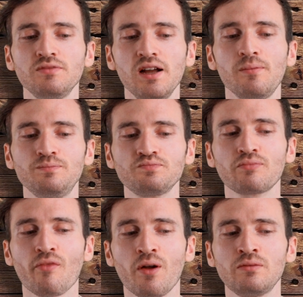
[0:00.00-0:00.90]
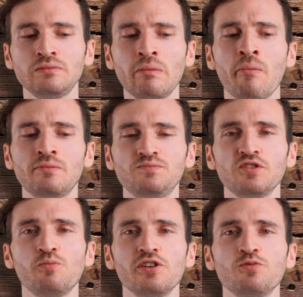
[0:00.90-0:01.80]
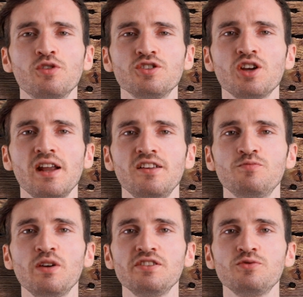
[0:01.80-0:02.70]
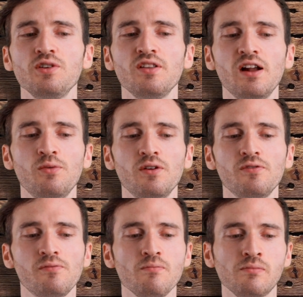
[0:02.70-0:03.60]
Yeah. It's much more Chinese pastry than I would have.